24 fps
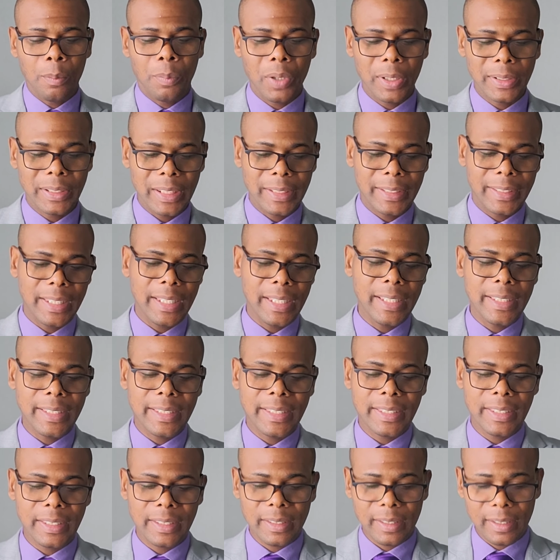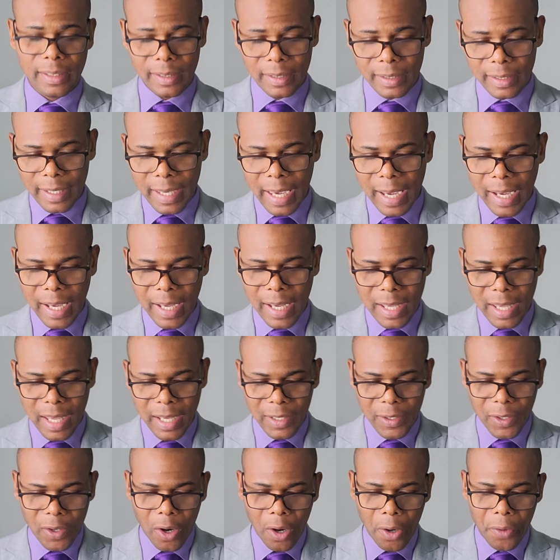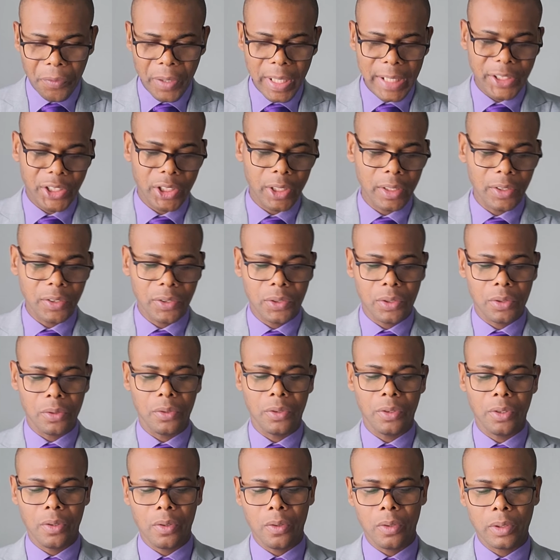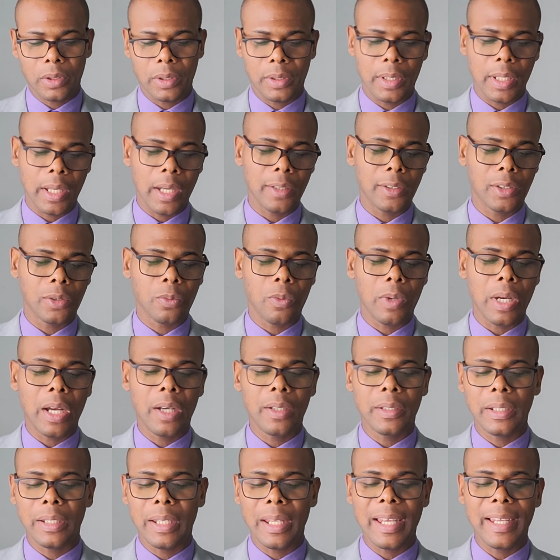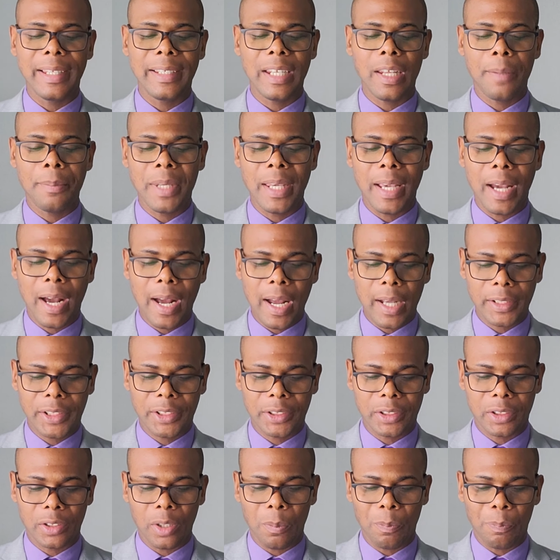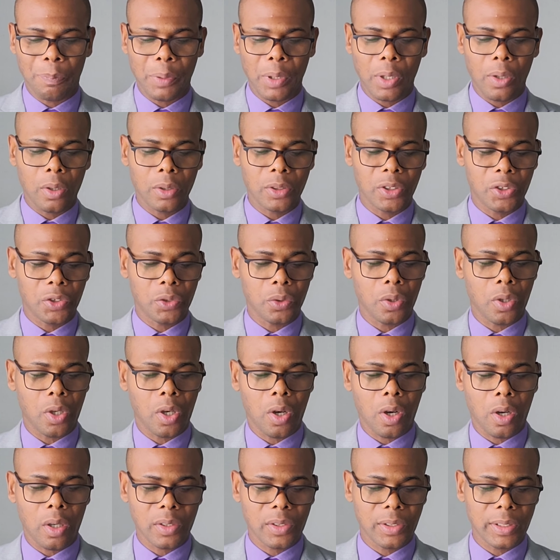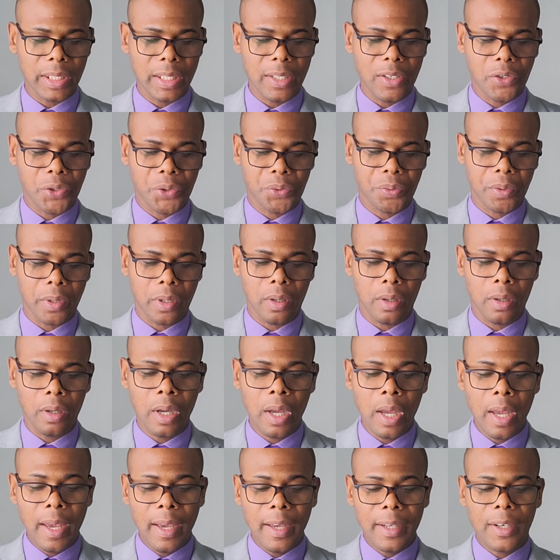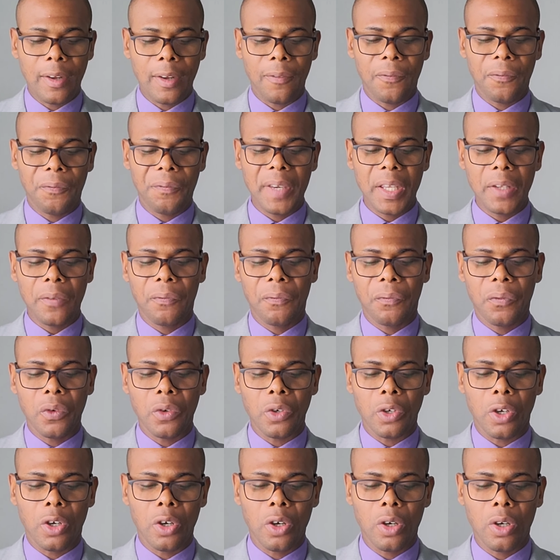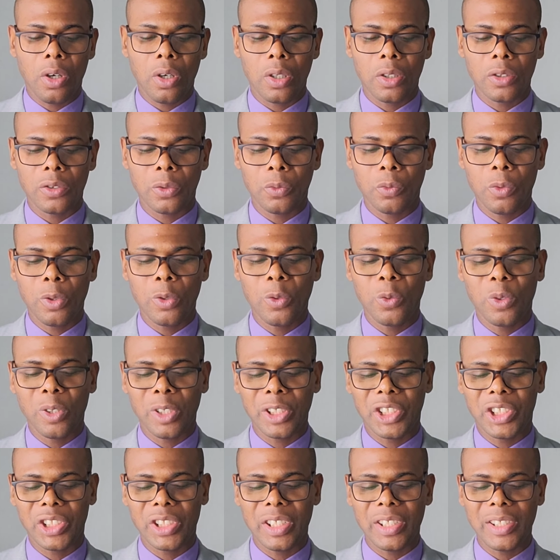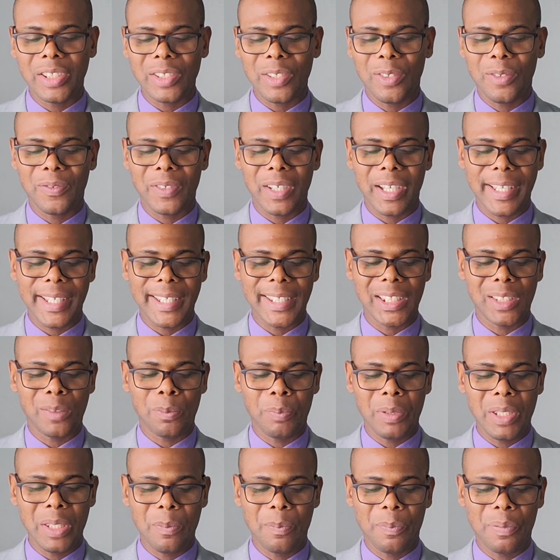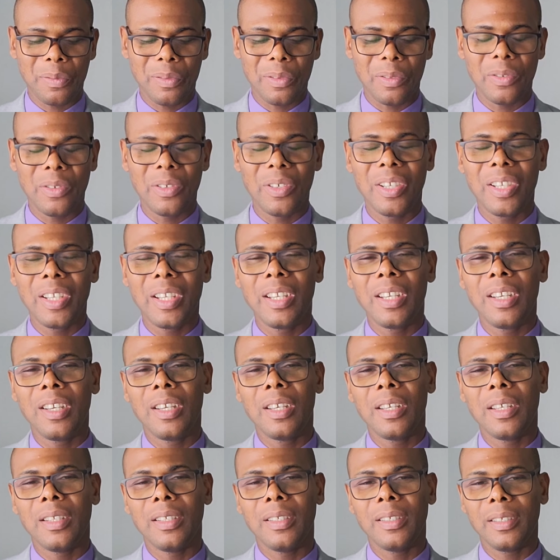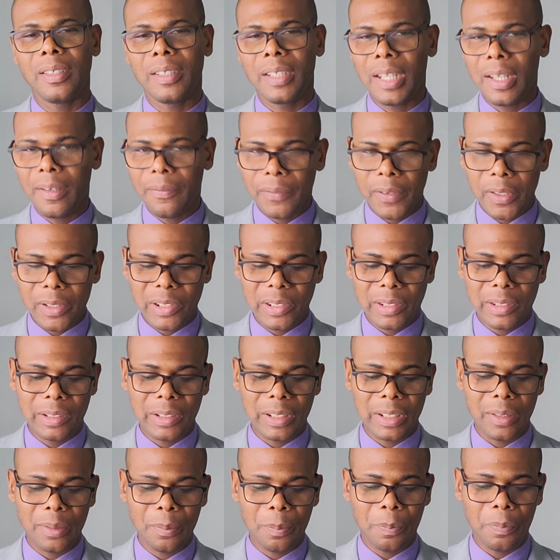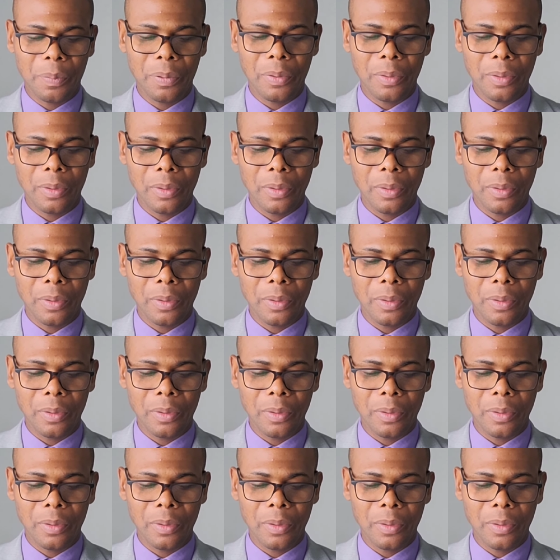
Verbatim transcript: But it is encouraging to note that while the enemy hatched the plot to curse Israel, the faithful God who watches over his people never sleep